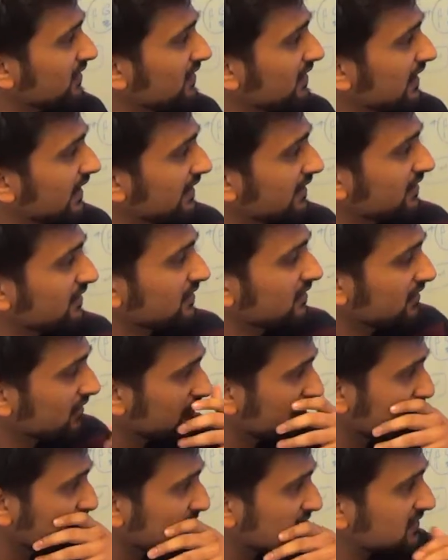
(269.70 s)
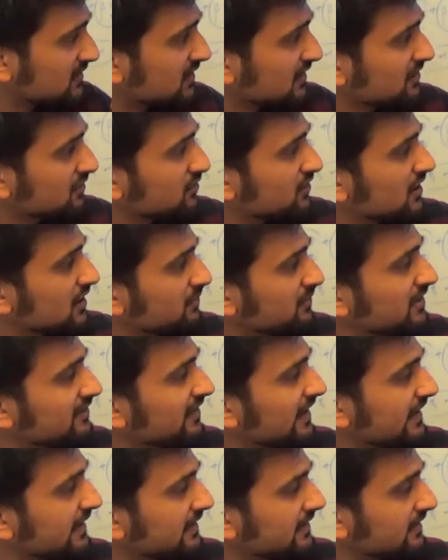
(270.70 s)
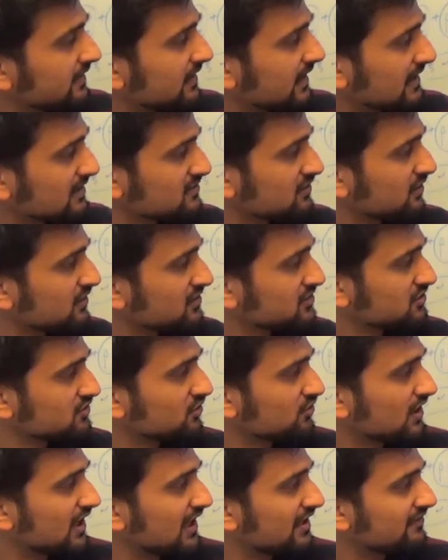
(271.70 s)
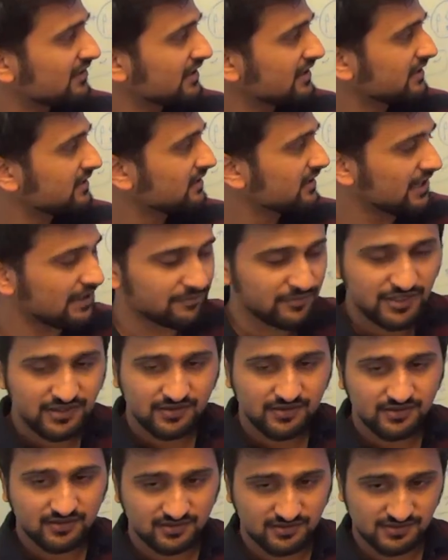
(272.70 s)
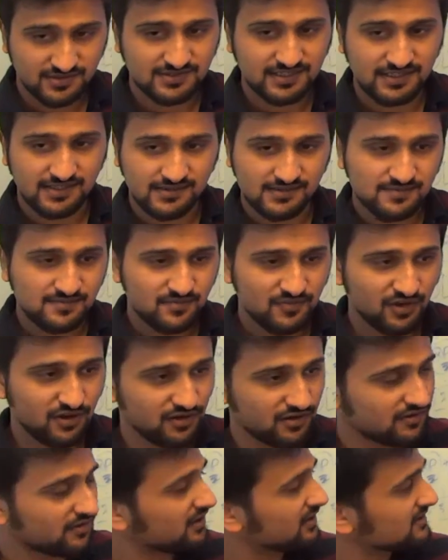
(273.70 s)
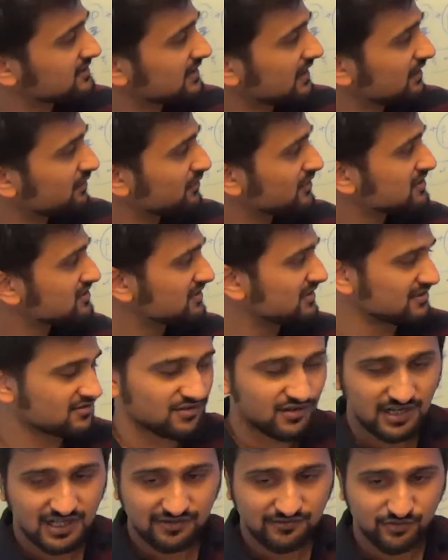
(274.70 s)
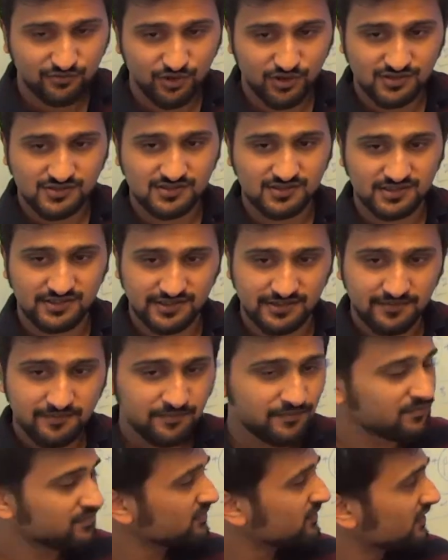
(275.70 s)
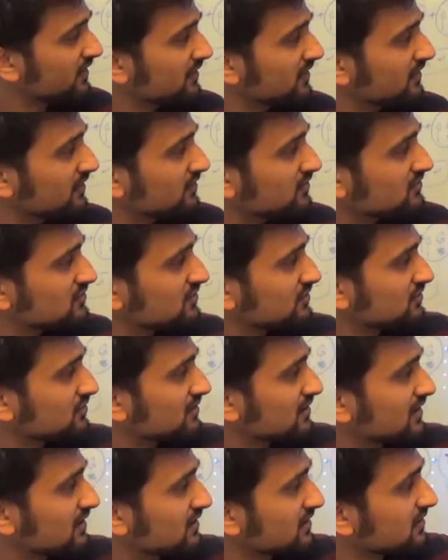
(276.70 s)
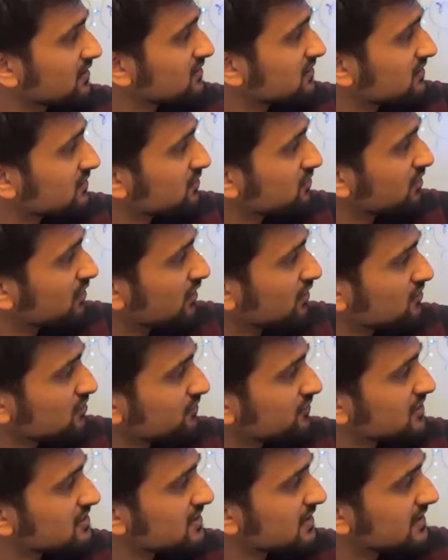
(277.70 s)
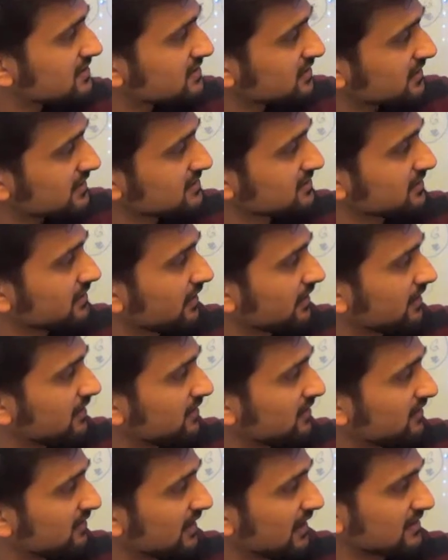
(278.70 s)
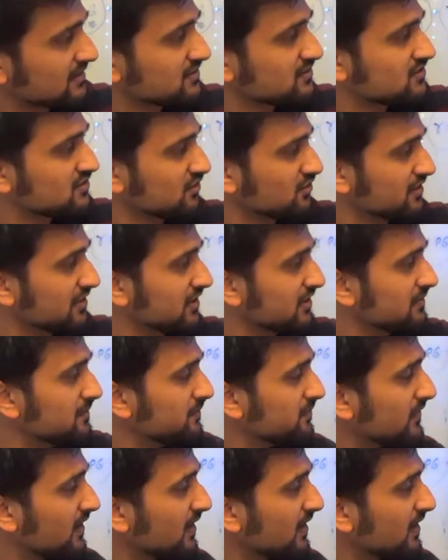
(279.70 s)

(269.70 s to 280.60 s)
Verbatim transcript: And uh, basically you keep dividing it as long as you don't have any empty uh, cells or a cell which does not have a voxel in it. So uh, you could also visualize it as a tree as it's shown here.